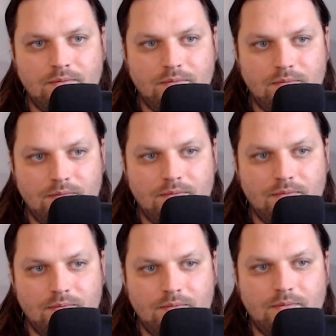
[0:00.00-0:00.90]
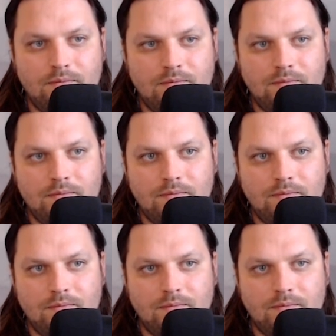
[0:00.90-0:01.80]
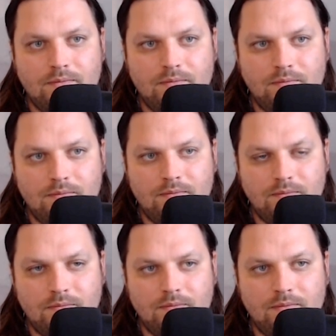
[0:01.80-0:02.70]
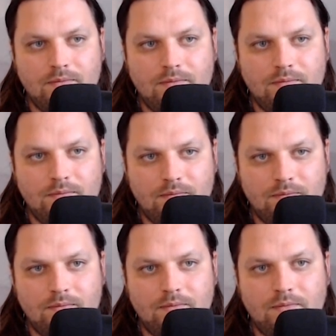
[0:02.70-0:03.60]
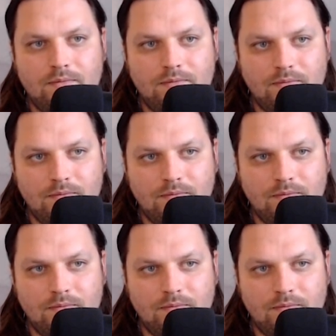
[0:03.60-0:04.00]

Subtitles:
The person shown says nothing.